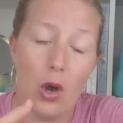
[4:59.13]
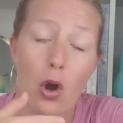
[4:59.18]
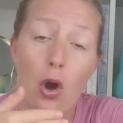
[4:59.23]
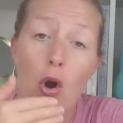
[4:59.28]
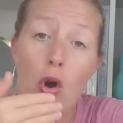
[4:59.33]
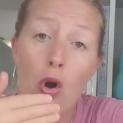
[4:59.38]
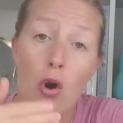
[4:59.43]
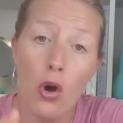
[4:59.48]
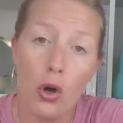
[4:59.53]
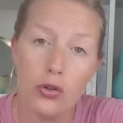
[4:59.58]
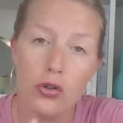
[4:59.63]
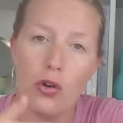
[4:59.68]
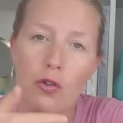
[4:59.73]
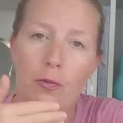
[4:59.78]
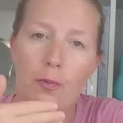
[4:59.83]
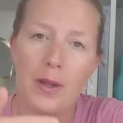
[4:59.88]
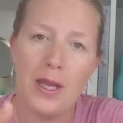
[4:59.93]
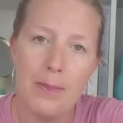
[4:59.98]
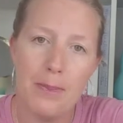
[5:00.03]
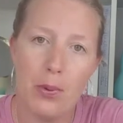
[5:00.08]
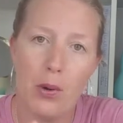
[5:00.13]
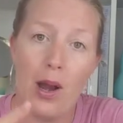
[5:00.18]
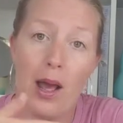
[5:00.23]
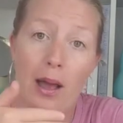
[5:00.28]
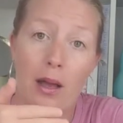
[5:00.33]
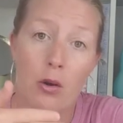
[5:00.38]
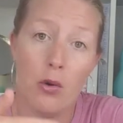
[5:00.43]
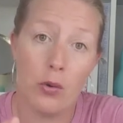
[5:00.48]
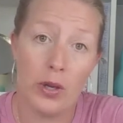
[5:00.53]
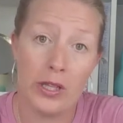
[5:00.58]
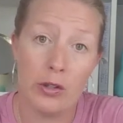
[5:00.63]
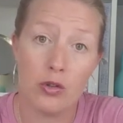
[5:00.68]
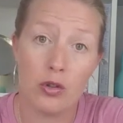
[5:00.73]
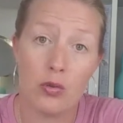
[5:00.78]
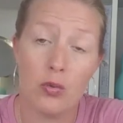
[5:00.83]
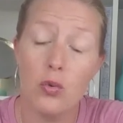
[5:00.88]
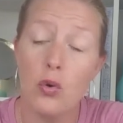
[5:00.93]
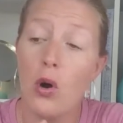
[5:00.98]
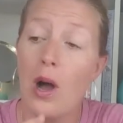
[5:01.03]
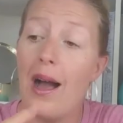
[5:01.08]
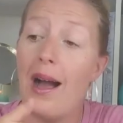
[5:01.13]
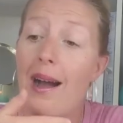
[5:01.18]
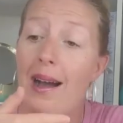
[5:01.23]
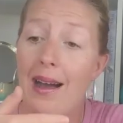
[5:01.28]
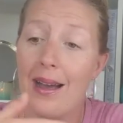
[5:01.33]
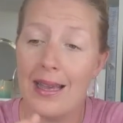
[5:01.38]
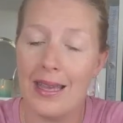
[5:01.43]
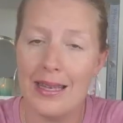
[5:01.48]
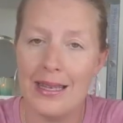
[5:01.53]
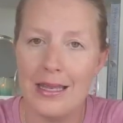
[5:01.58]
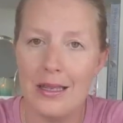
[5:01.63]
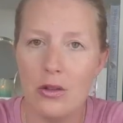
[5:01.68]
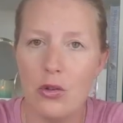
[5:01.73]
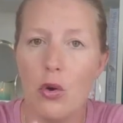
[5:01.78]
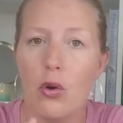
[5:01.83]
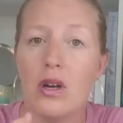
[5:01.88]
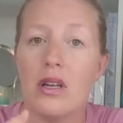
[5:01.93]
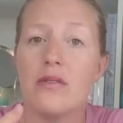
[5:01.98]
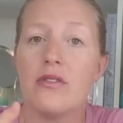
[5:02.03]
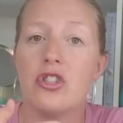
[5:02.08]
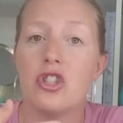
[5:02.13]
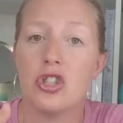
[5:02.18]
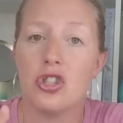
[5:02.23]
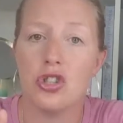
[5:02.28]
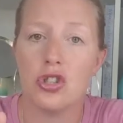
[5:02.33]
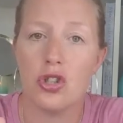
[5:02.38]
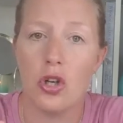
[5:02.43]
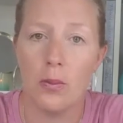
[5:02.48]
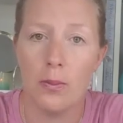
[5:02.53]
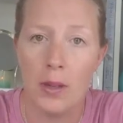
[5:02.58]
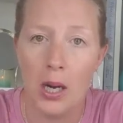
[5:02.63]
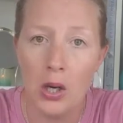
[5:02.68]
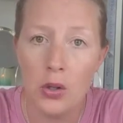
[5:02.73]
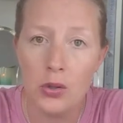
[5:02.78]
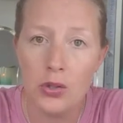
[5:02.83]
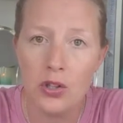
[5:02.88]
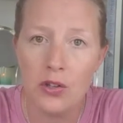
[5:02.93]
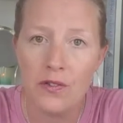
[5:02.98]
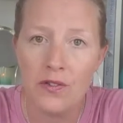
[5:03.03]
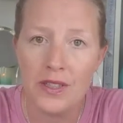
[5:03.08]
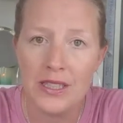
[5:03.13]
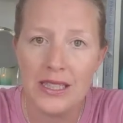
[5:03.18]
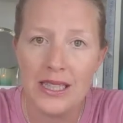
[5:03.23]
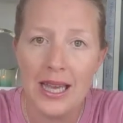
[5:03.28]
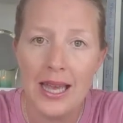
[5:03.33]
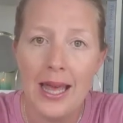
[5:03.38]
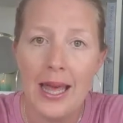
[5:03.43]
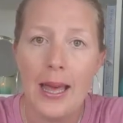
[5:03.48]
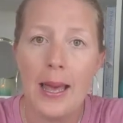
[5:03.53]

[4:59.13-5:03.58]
a lot of people are going through, are in it, or have just come out of it,